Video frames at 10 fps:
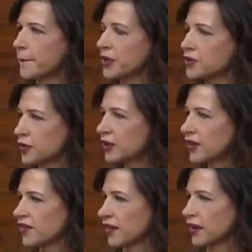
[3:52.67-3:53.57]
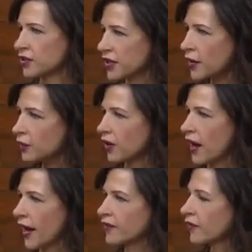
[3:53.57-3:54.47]
but journalists in
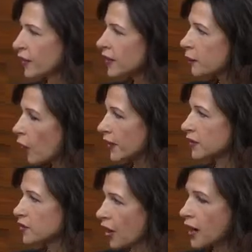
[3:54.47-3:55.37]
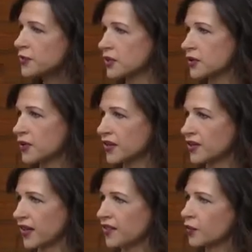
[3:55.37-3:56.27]
general have a very important job to do
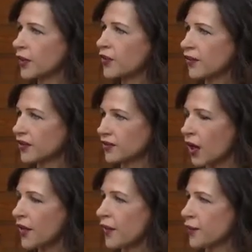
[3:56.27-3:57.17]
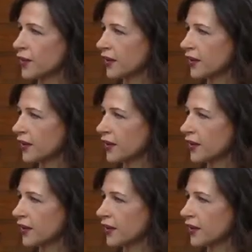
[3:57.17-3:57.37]
these days, and we saw that through